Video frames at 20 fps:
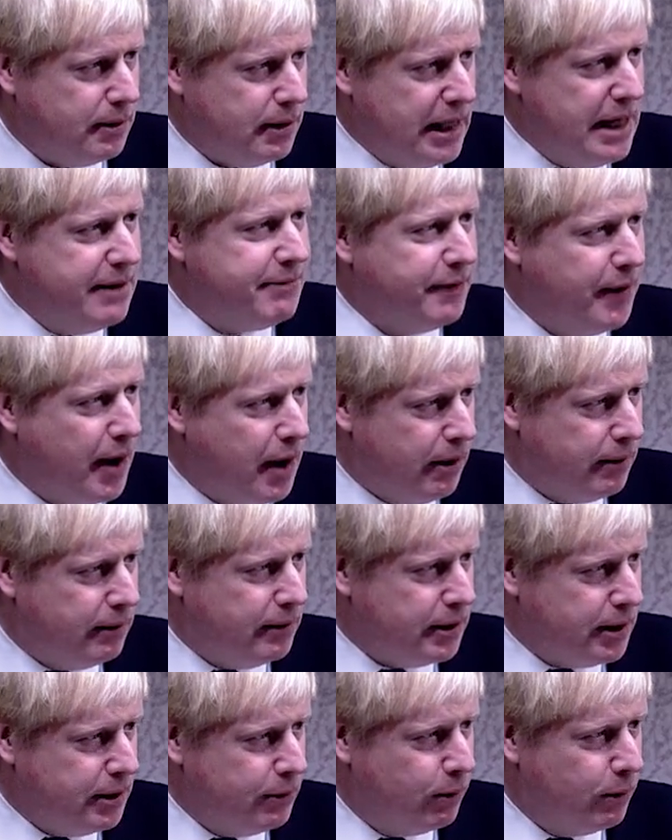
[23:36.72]
Even
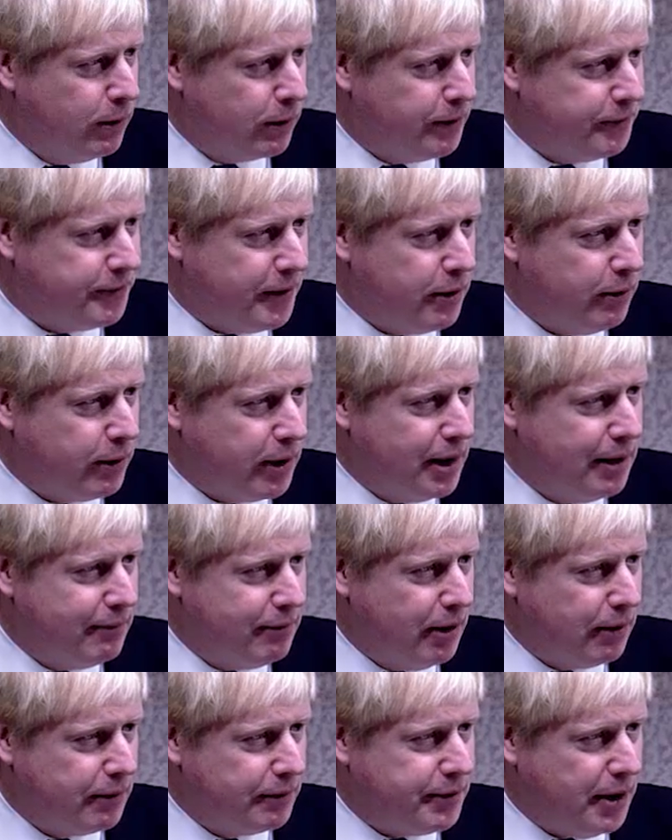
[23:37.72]
though you all look as though you're going to
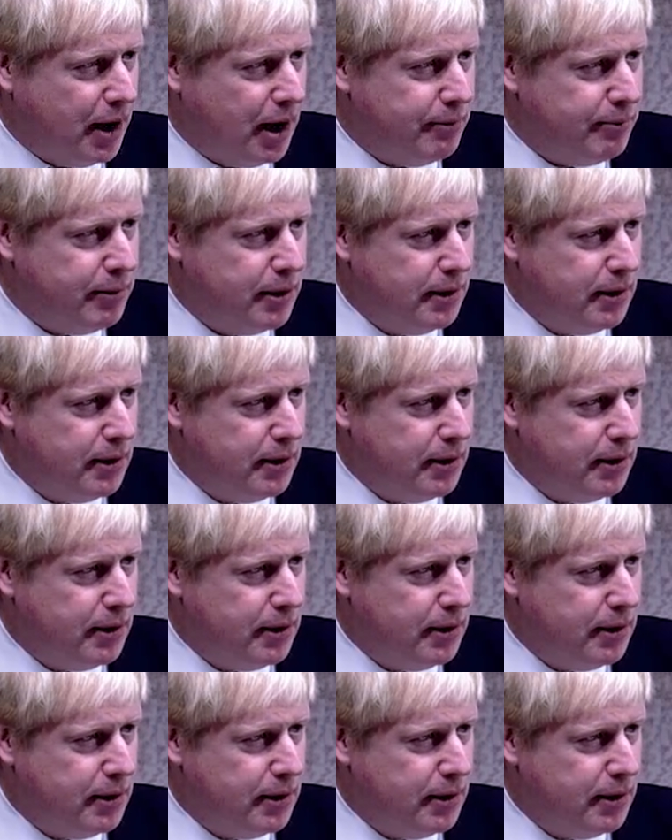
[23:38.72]
live a long time